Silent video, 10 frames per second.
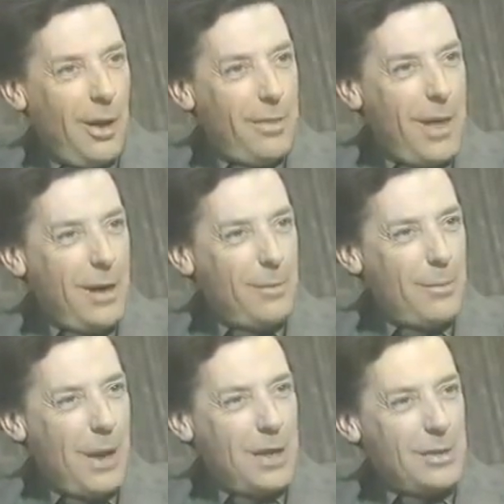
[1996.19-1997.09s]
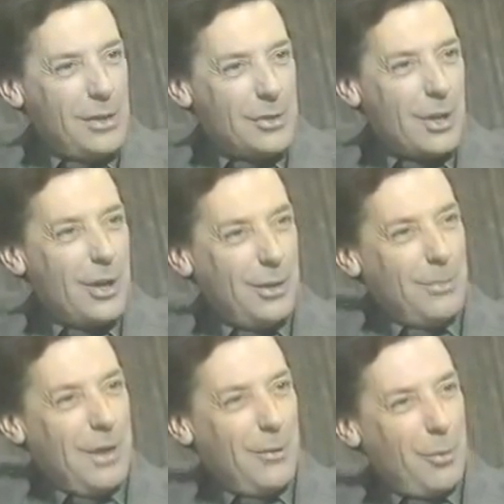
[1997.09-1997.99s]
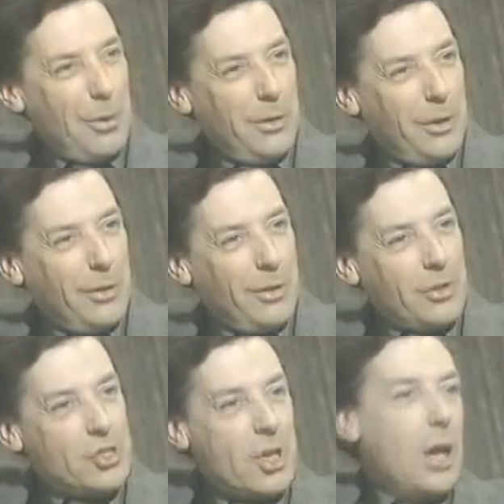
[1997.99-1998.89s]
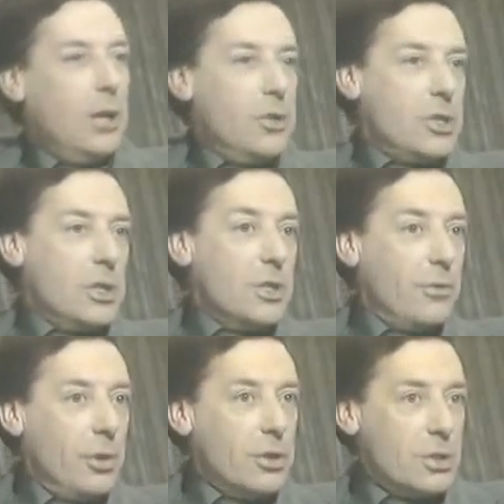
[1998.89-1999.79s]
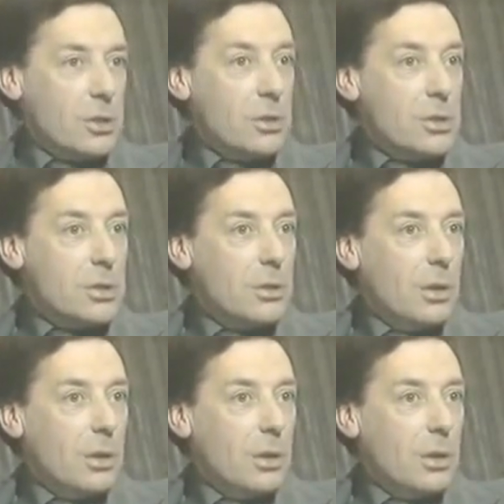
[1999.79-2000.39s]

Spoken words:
That in turn, made everybody think that the sciences, for instance,